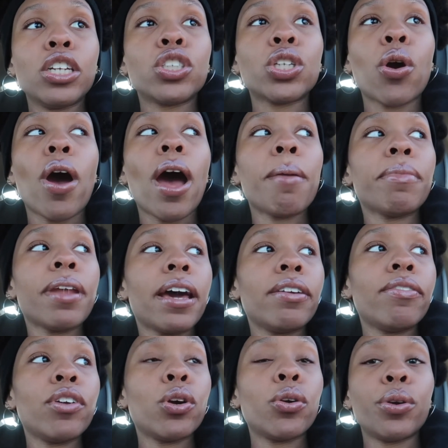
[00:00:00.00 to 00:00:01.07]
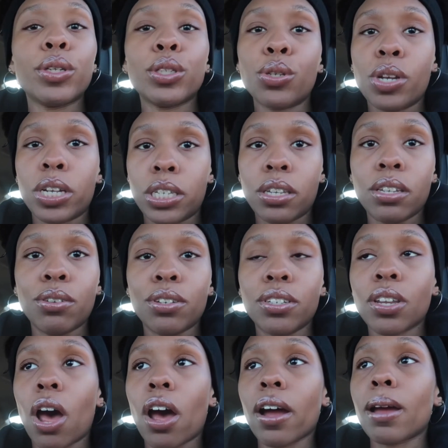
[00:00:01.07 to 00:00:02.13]
so I'm not even going to continue to
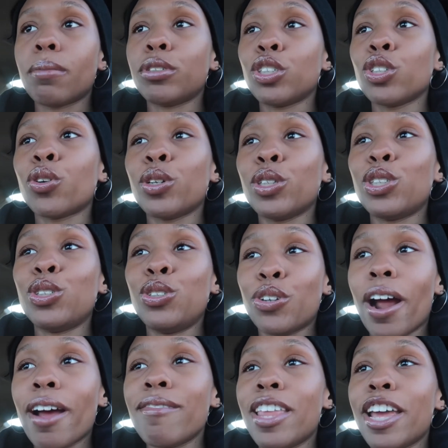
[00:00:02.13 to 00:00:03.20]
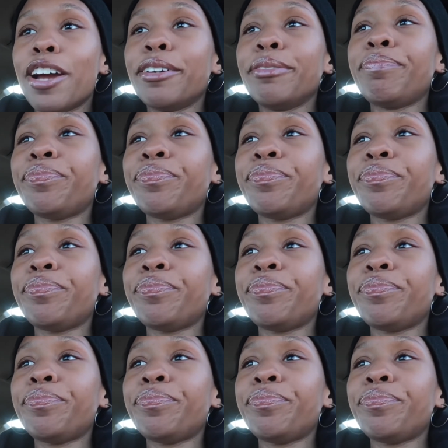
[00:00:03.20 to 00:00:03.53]
talk. I'm just going to drive there.